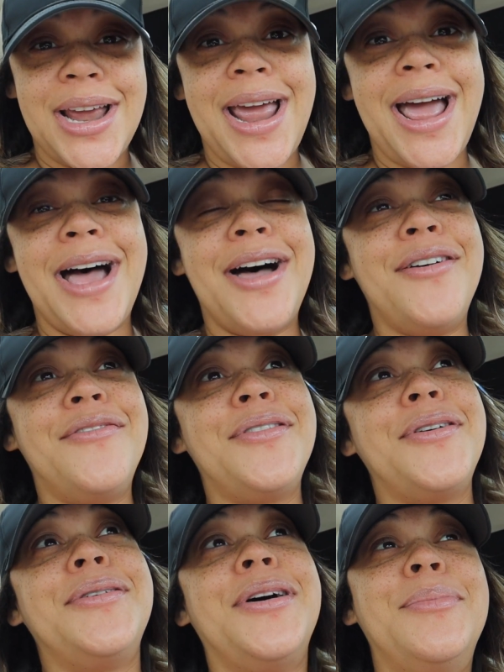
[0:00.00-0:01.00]
I have
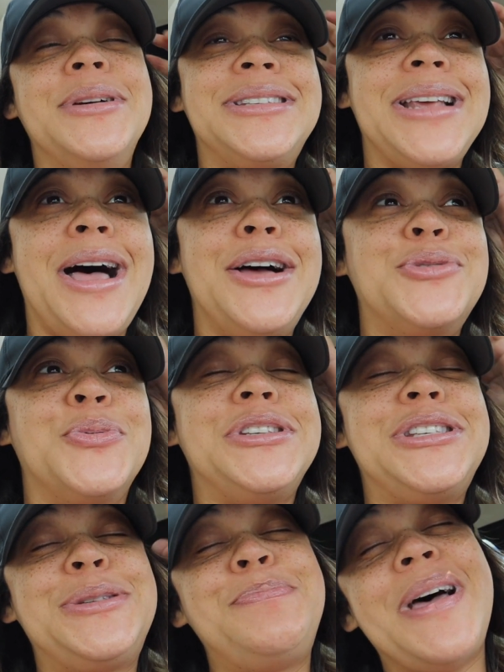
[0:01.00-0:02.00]
a massage with
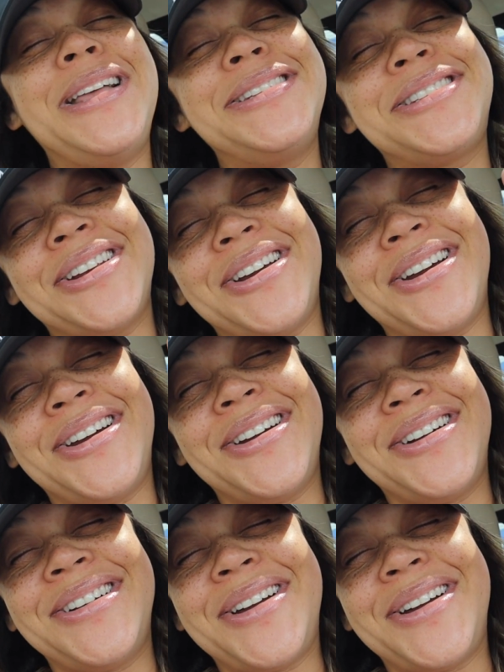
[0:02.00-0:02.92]
Spencer.